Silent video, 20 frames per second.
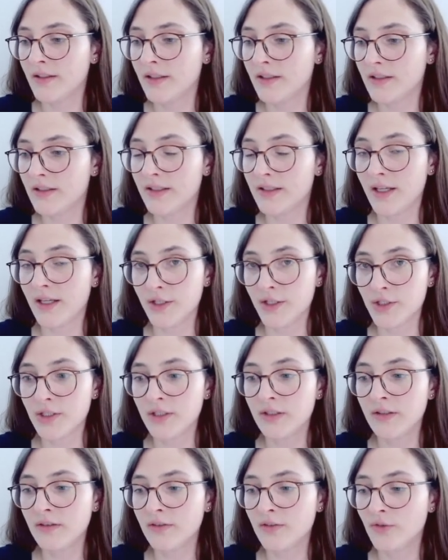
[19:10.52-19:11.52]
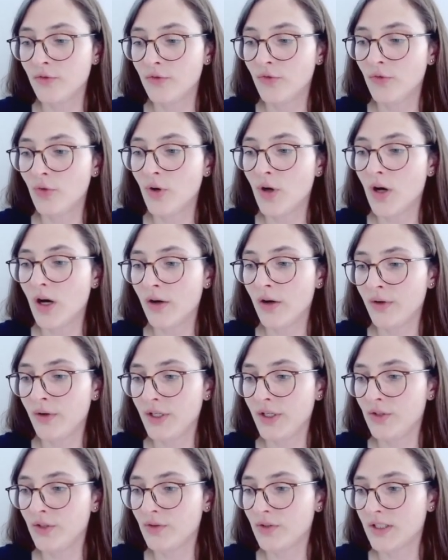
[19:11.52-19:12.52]
session for our
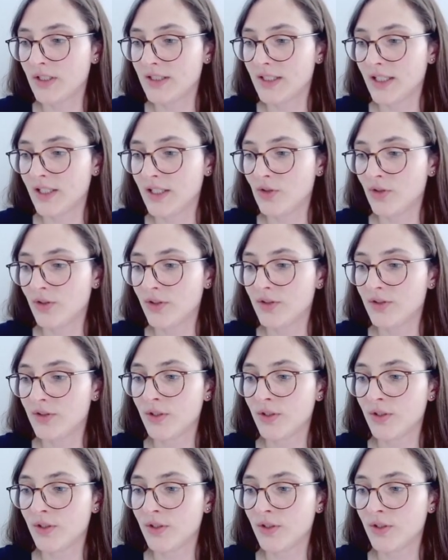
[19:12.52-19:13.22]
user CentOS